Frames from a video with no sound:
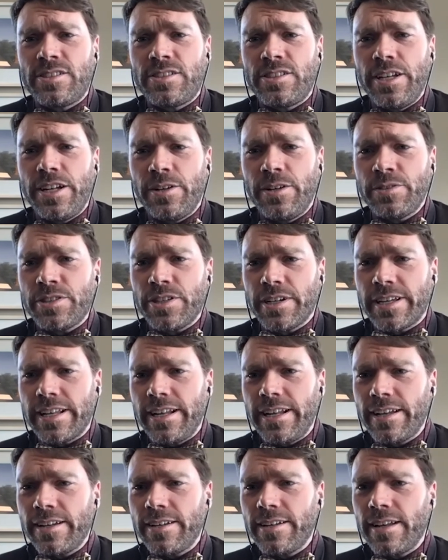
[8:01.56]
you know, Sharky,
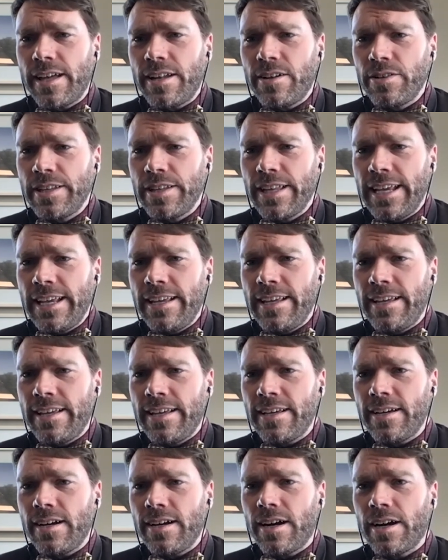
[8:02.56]
not not
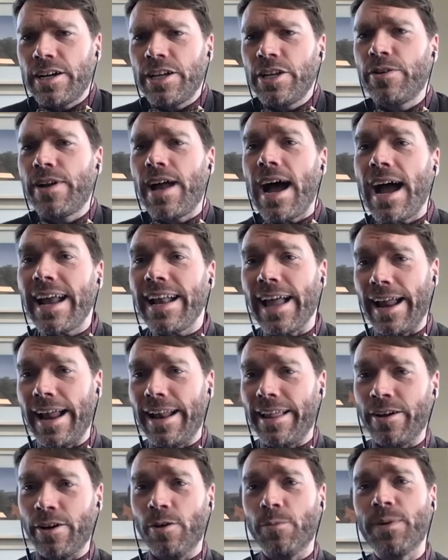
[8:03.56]
only are you and I in
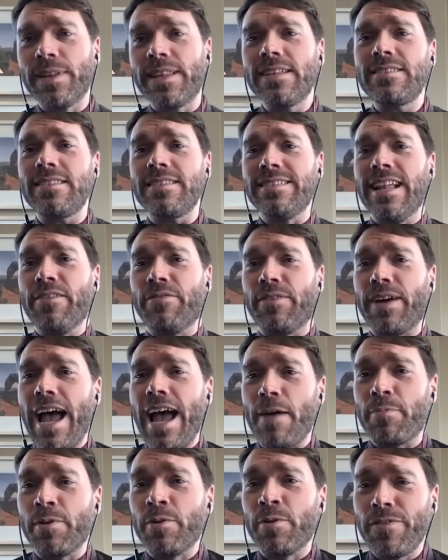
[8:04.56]
Idaho, but this has never
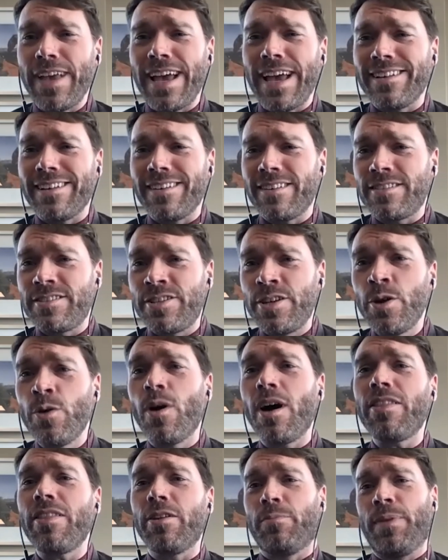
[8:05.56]
happened. We've got two
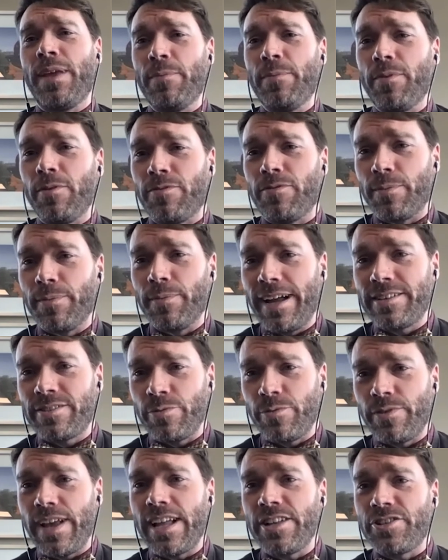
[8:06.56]
other people from
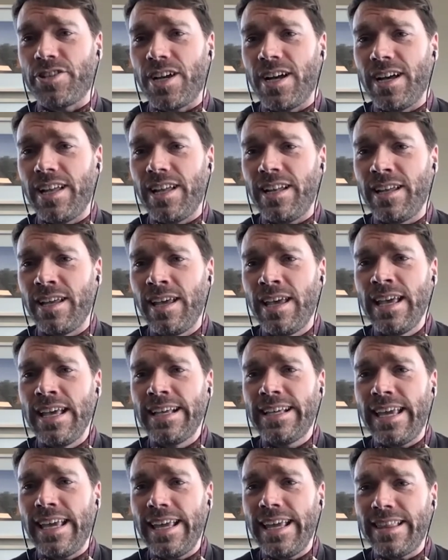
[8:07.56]
so we've got John
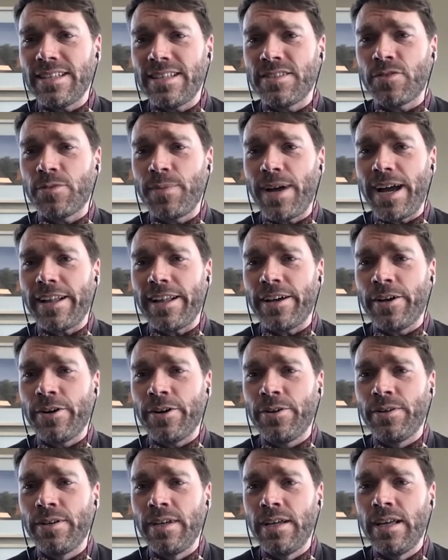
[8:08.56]
Keith is from
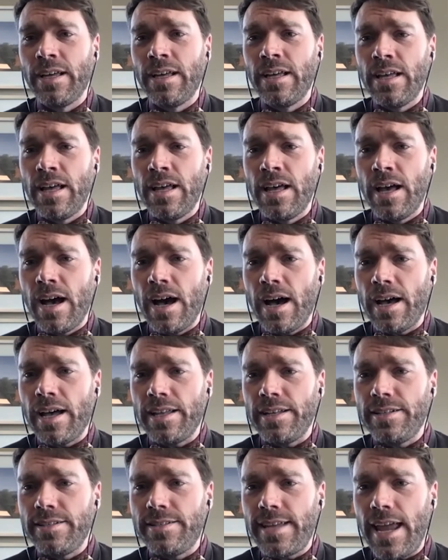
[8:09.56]
Idaho.
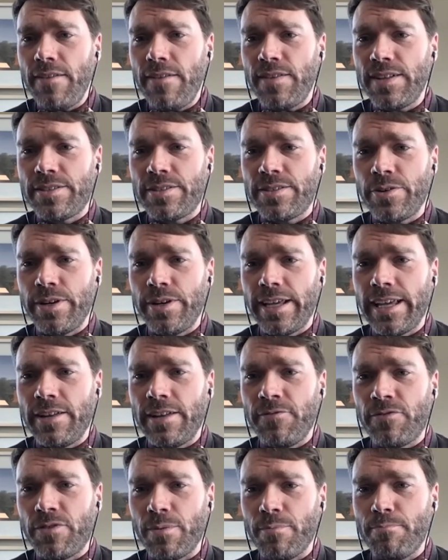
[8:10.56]
Uh, David's tuning
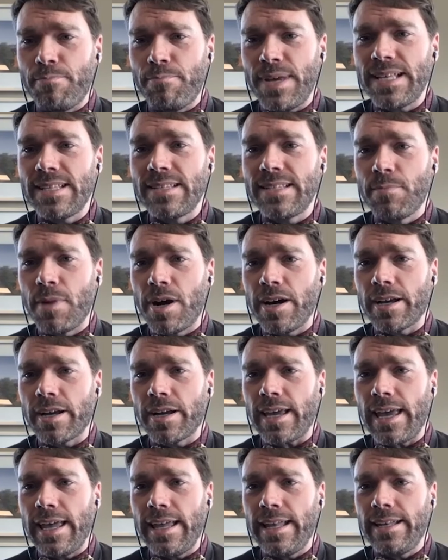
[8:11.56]
in from
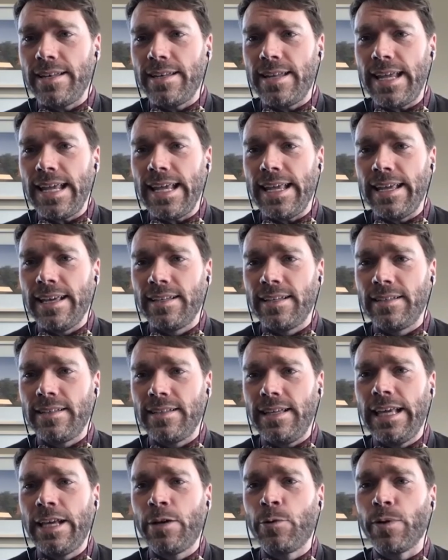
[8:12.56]
Bismarck, ND,
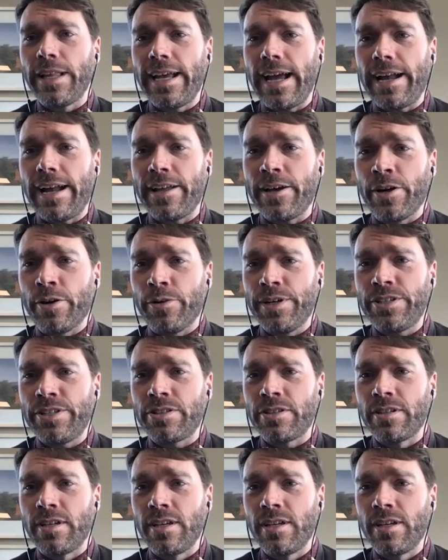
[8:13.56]
equally Idahoish,